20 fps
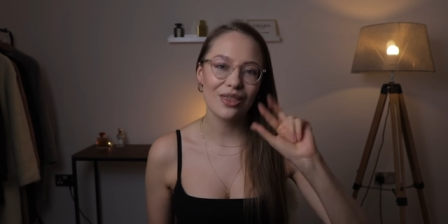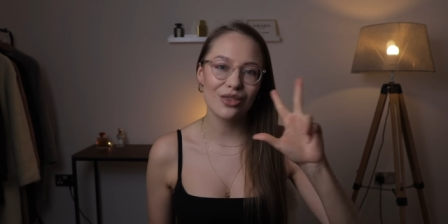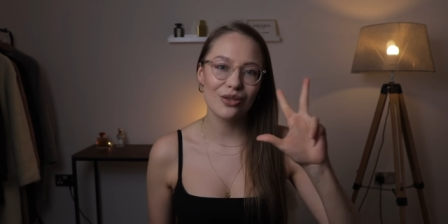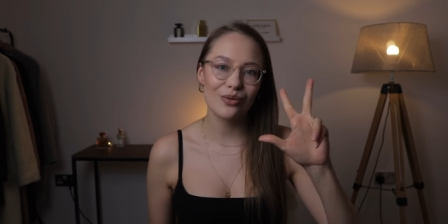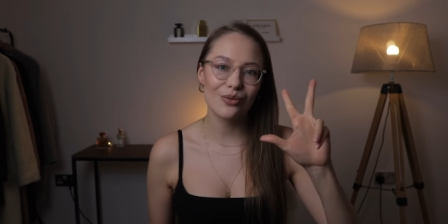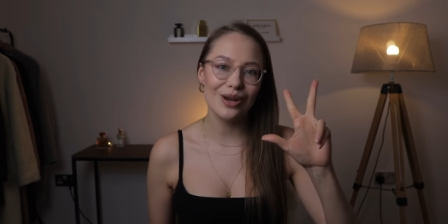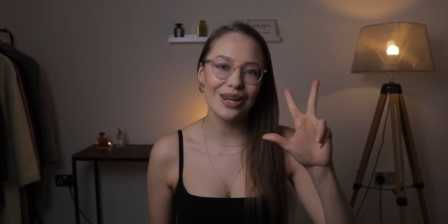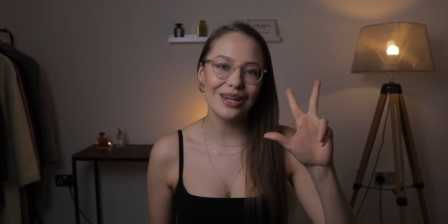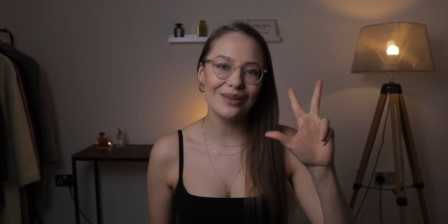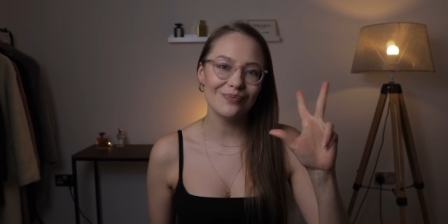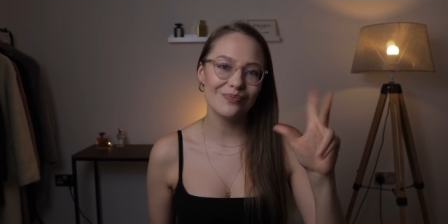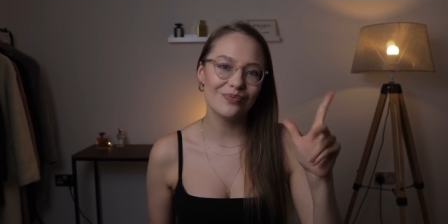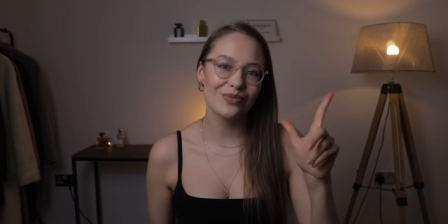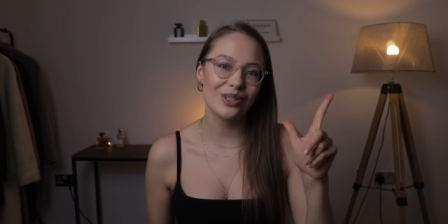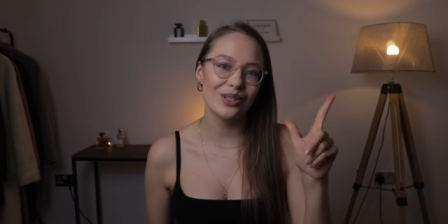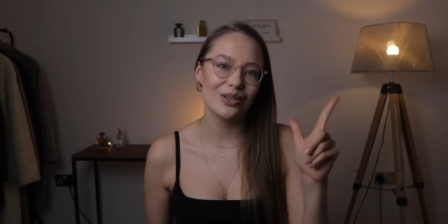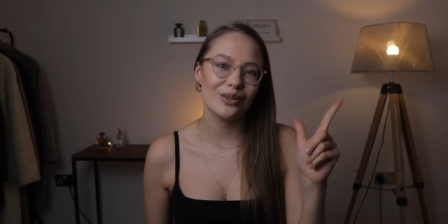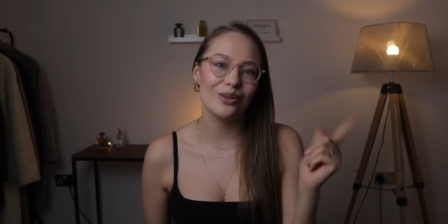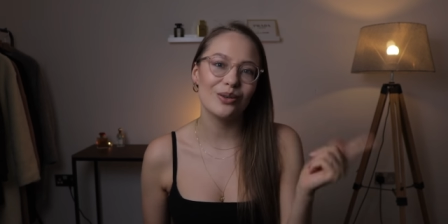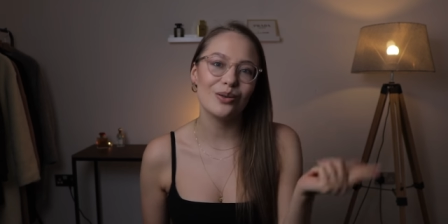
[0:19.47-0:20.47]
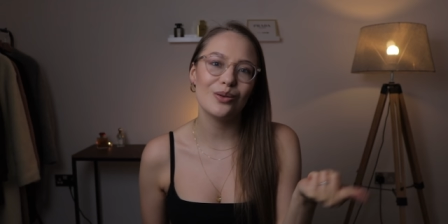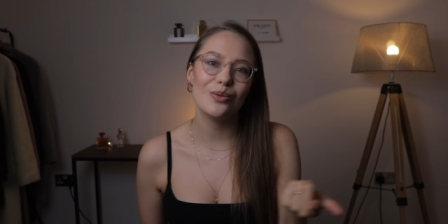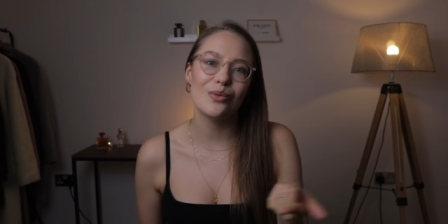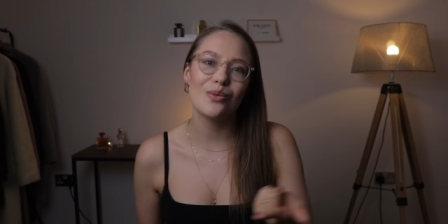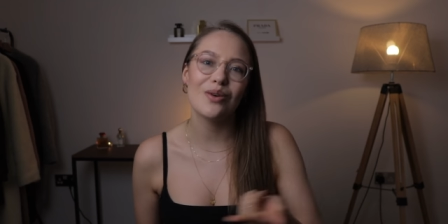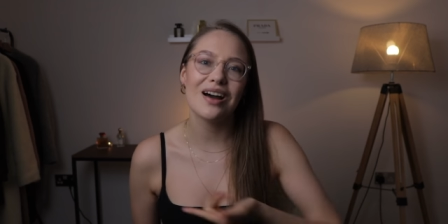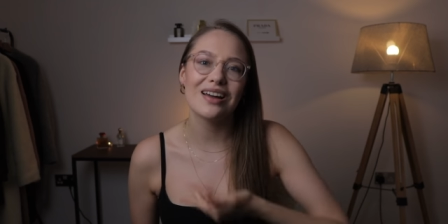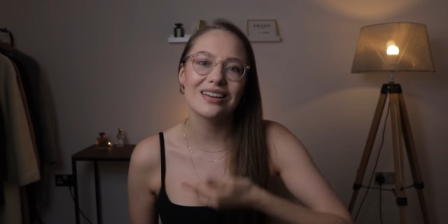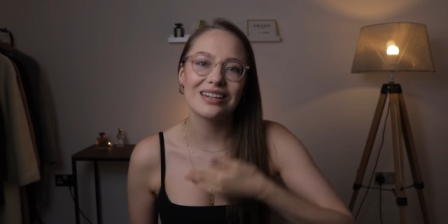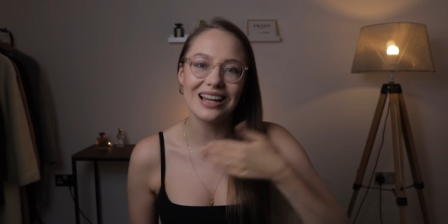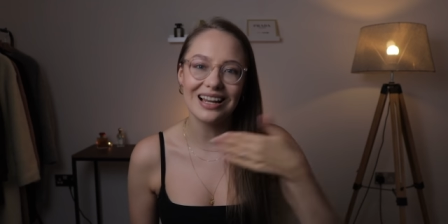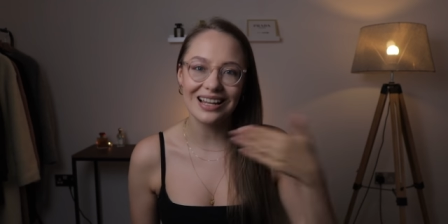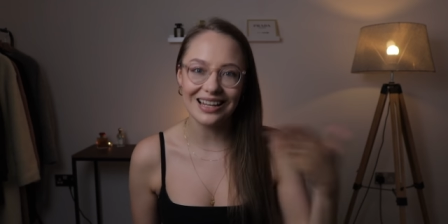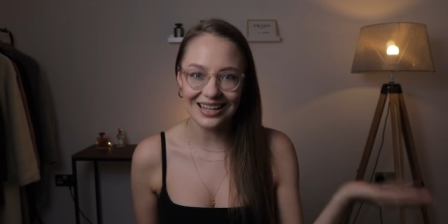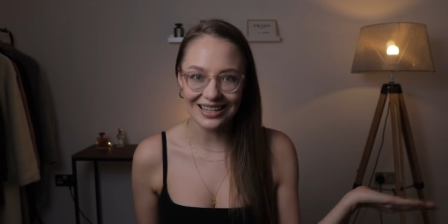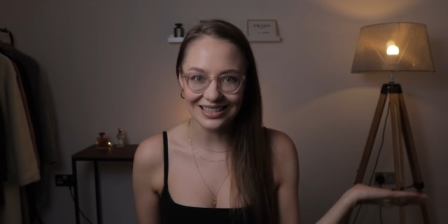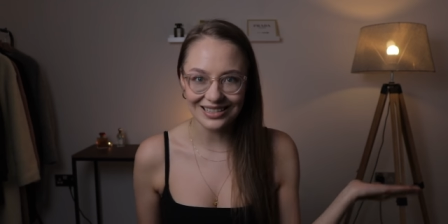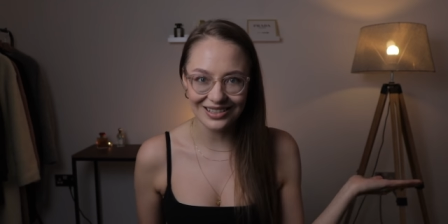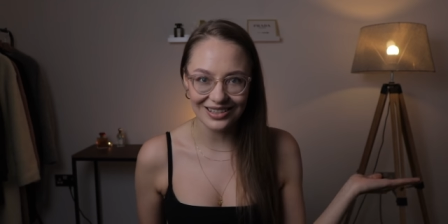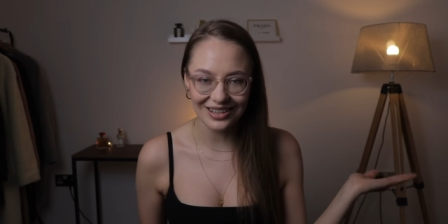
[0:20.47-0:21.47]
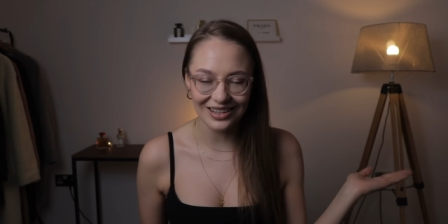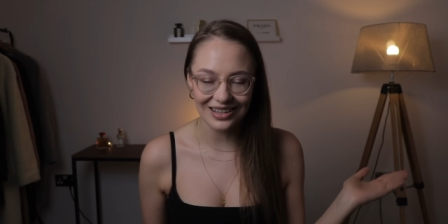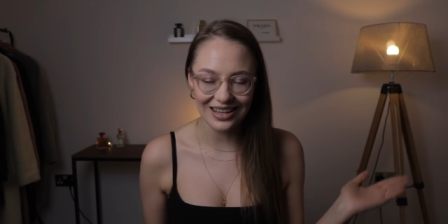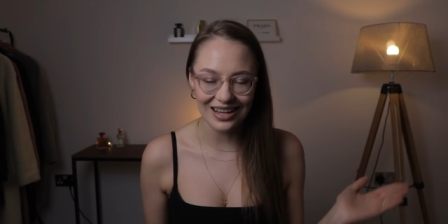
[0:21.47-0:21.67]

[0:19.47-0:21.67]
Three, two, one, let's do